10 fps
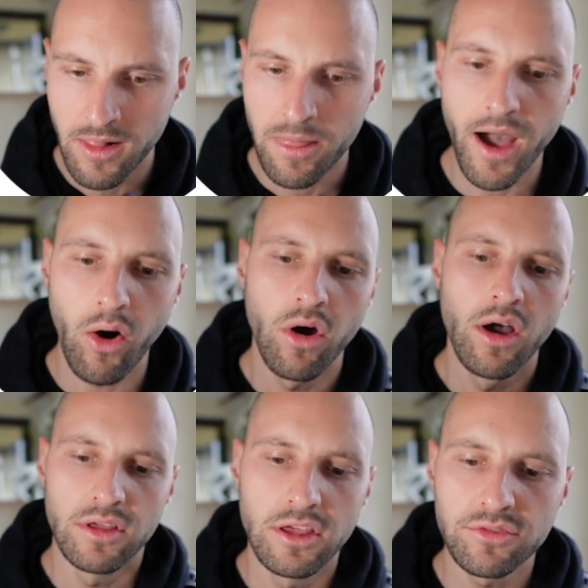Now,
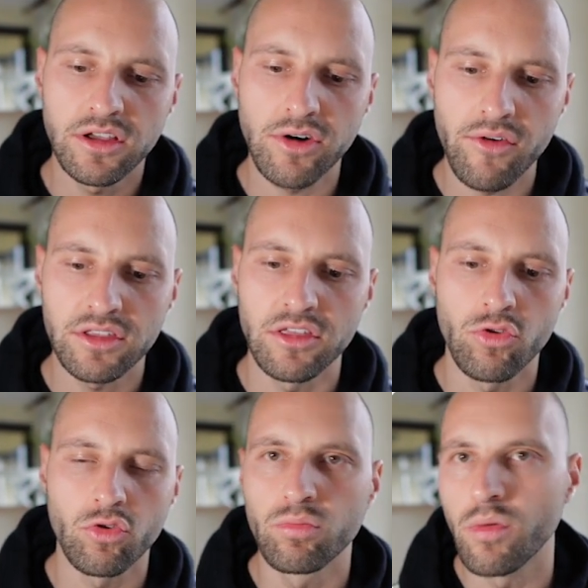if the gravity
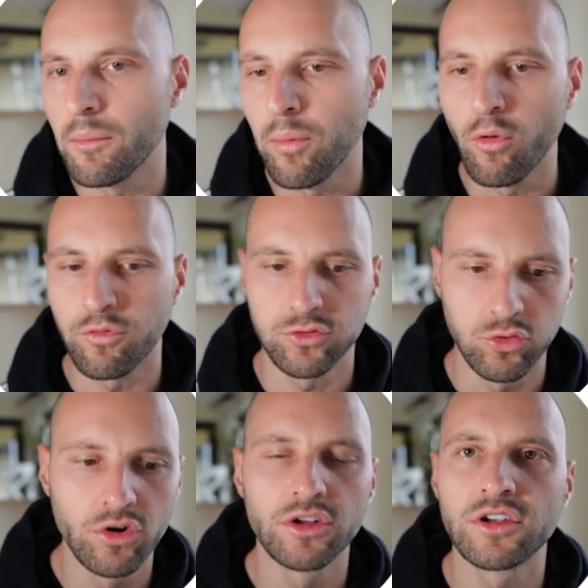is above
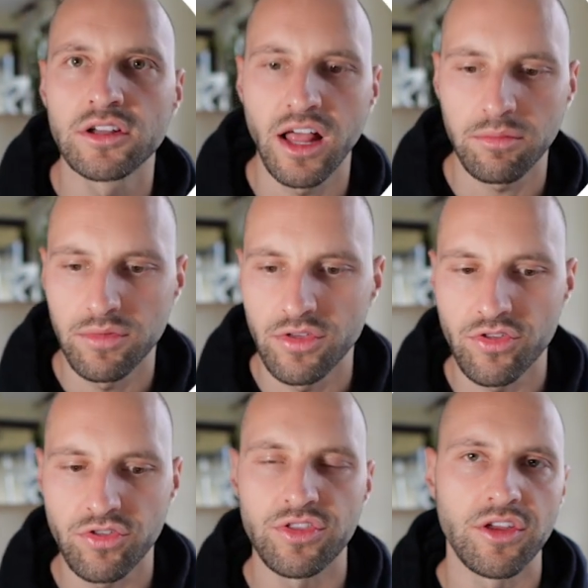200, that
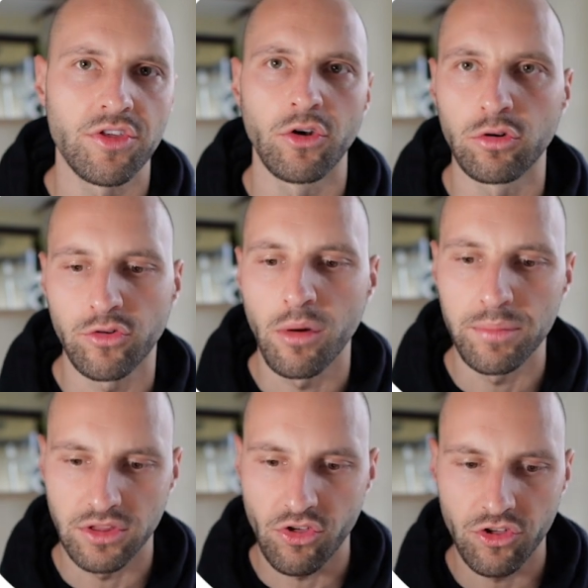means there is a lot of
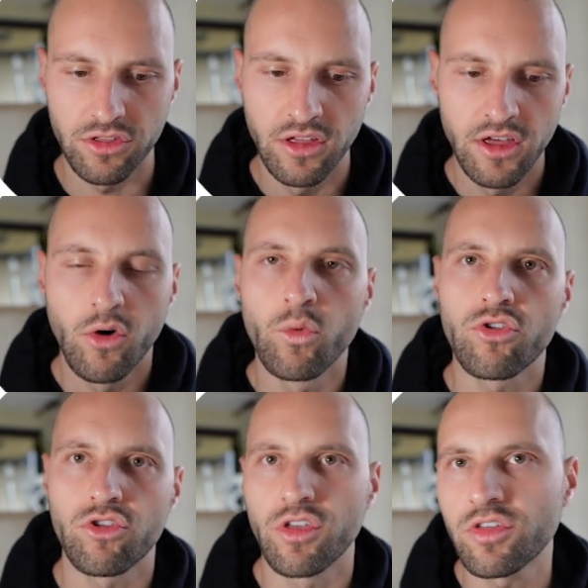competition,
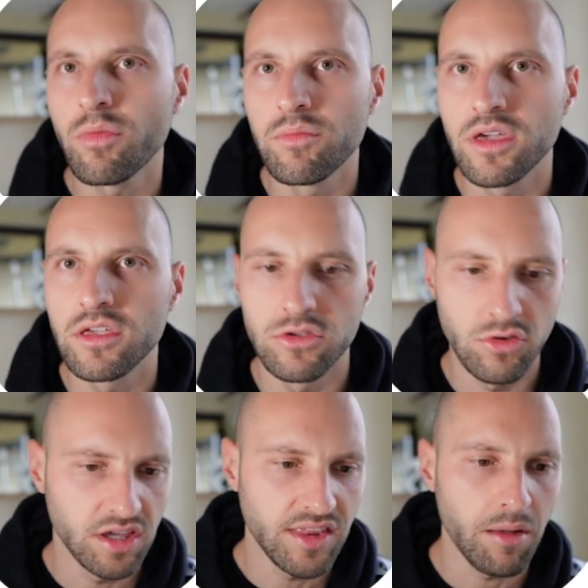which doesn't mean you
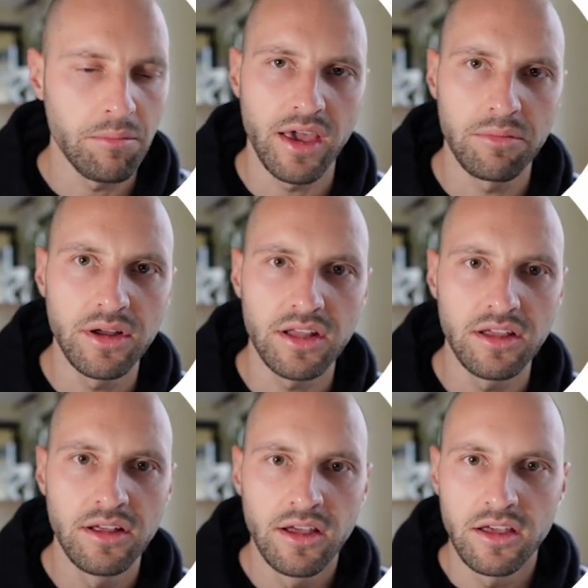cannot make
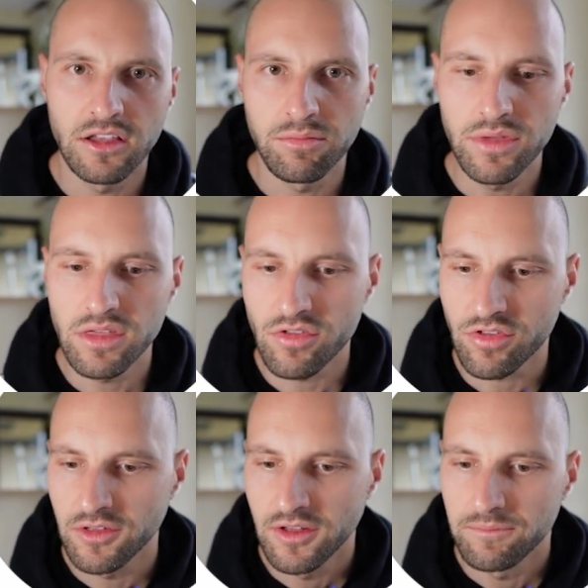money. It
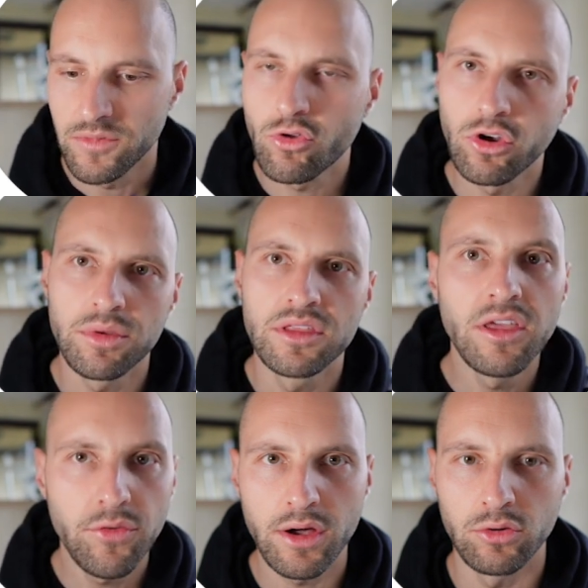means it's gonna be
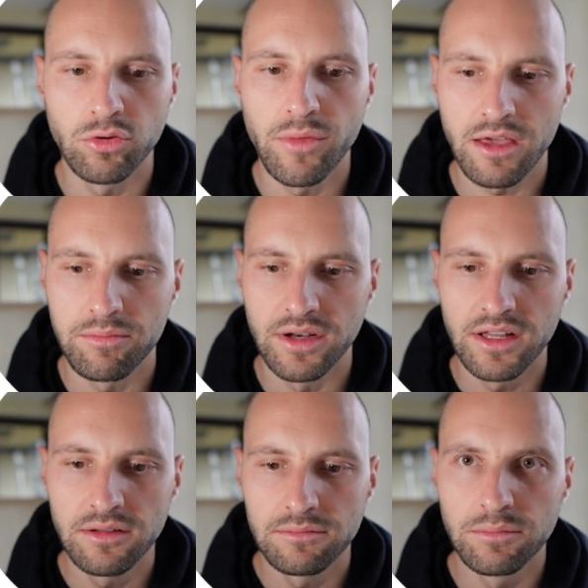difficult to make
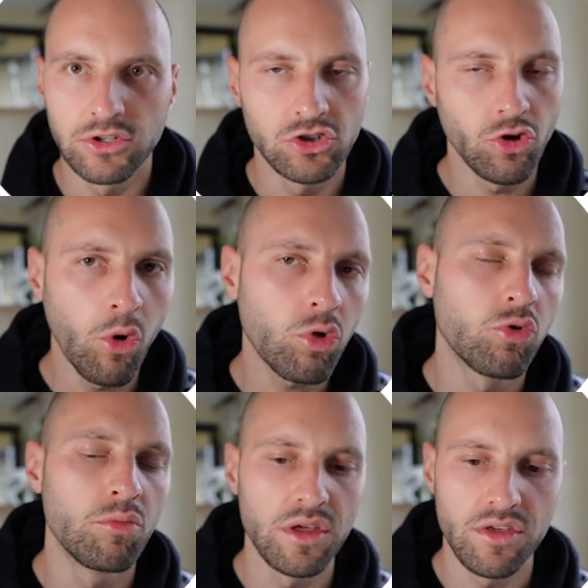money, but it
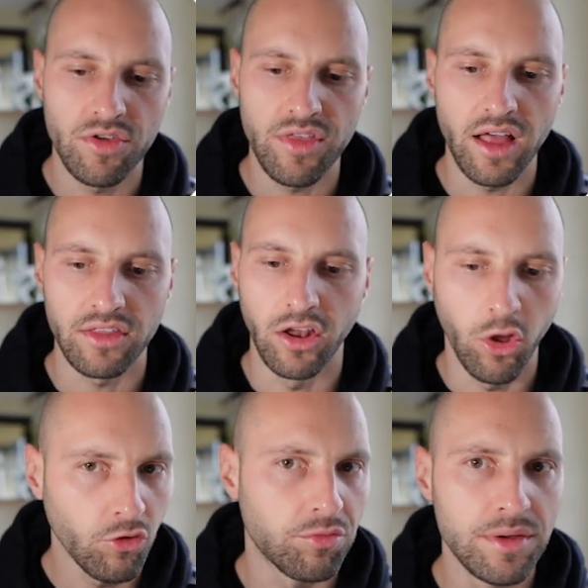also means that a
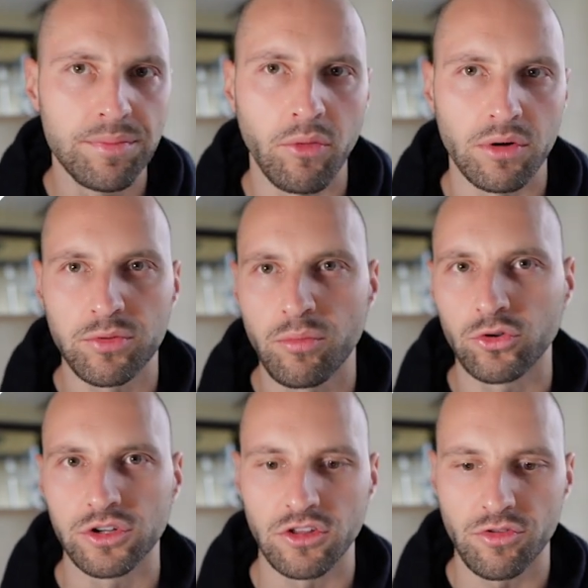lot of people are
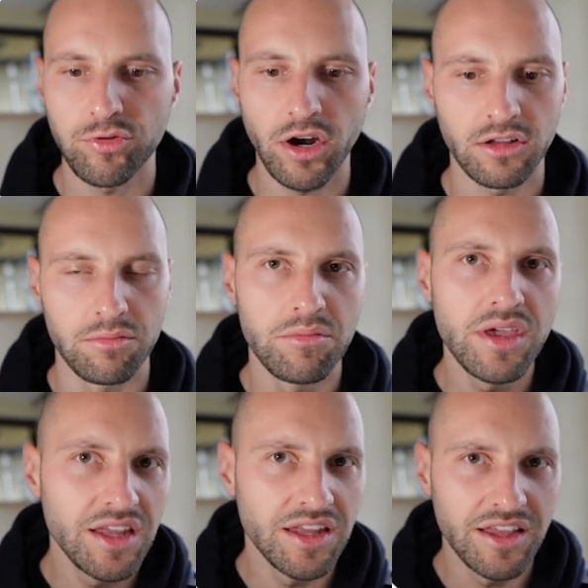promoting this product,
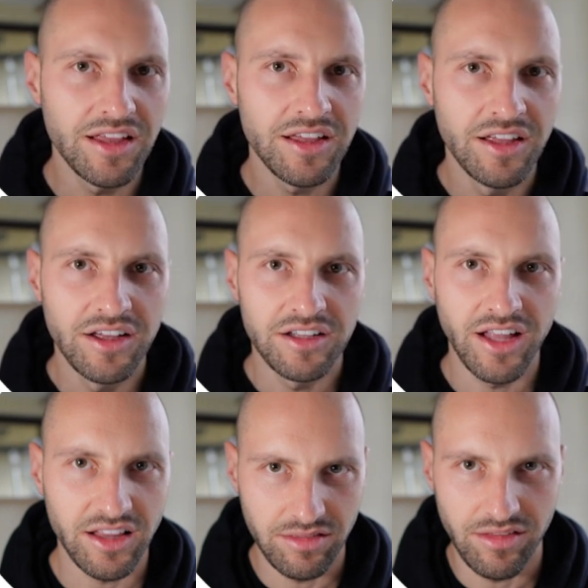meaning
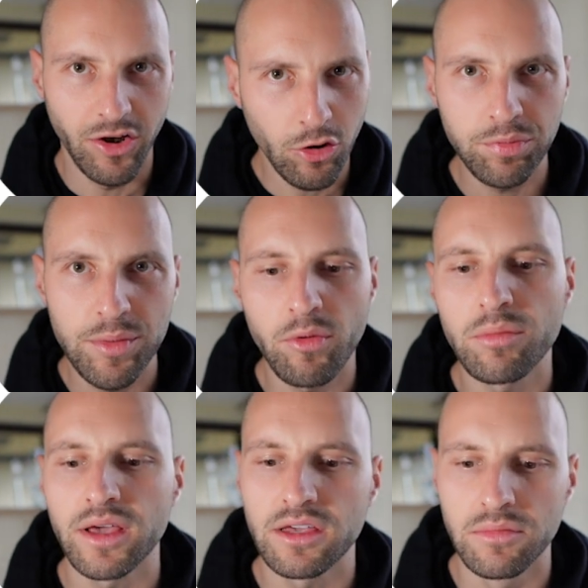that a lot of people are
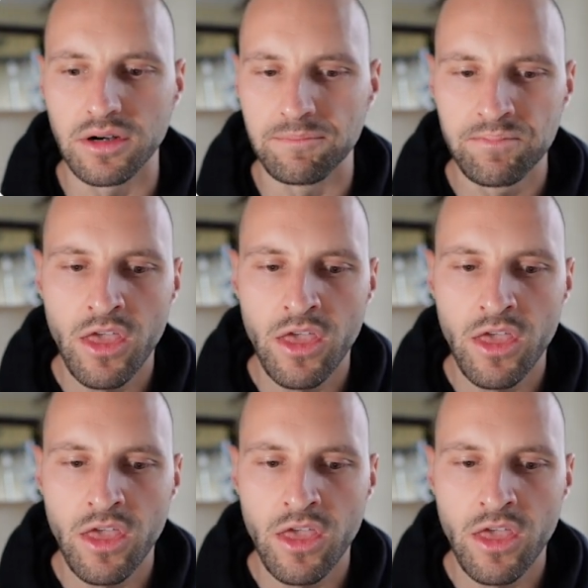making money.